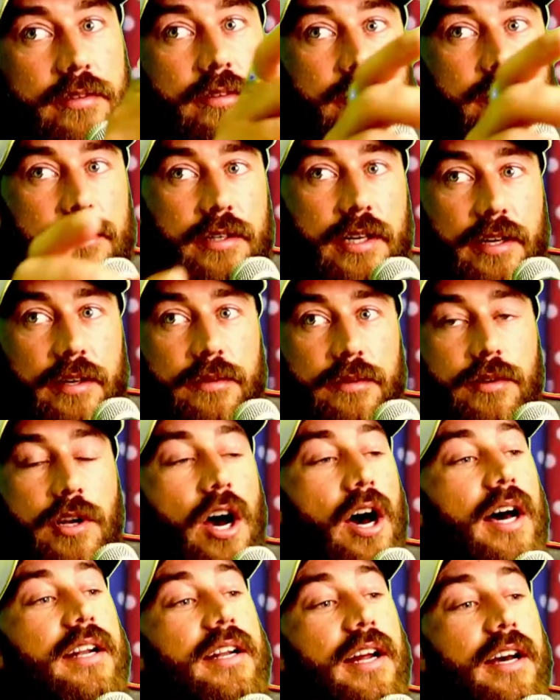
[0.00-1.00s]
Yeah.
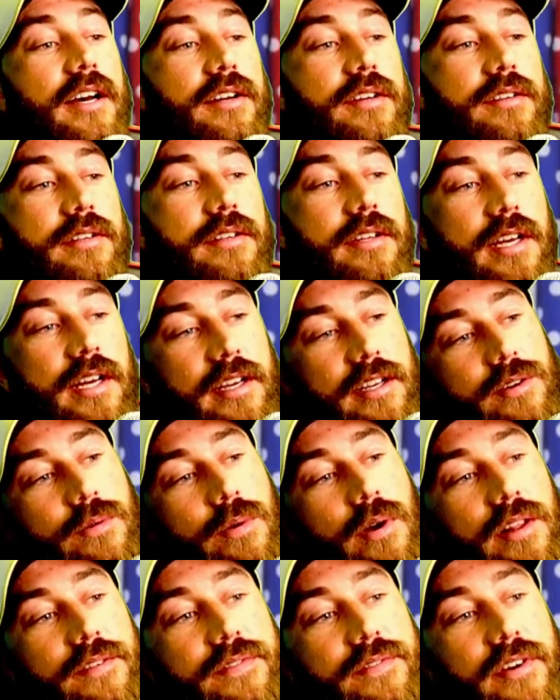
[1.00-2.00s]
No,
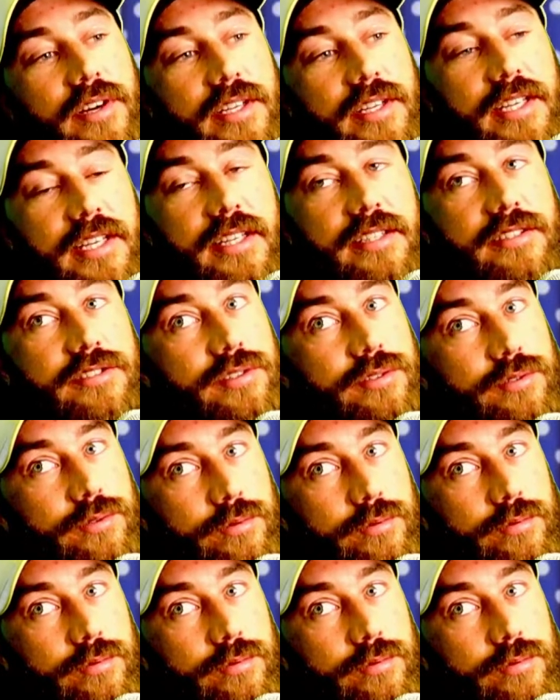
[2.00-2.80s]
qualifying you get two.